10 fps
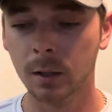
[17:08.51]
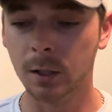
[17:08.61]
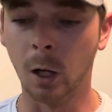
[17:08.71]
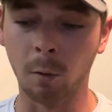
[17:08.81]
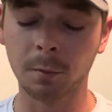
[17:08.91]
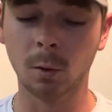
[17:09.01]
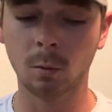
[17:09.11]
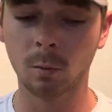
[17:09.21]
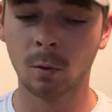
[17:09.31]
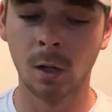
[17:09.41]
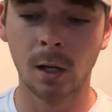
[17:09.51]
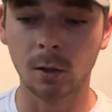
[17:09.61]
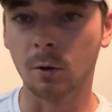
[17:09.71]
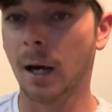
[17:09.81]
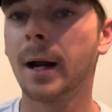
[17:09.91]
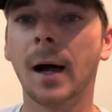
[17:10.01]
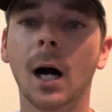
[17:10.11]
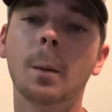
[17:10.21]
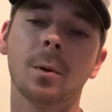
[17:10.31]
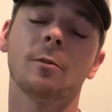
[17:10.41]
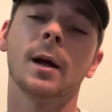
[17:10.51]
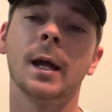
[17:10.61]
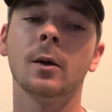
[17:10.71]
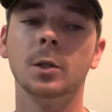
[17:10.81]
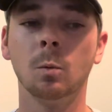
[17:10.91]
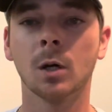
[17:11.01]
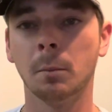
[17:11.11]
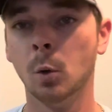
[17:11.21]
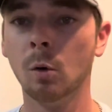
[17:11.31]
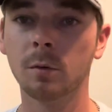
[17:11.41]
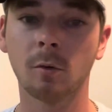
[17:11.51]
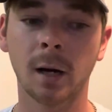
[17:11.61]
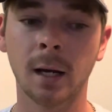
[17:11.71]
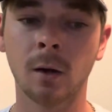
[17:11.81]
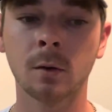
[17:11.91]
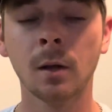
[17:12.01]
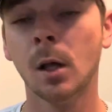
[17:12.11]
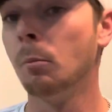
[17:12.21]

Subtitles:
If you got to hop around, you want to move around.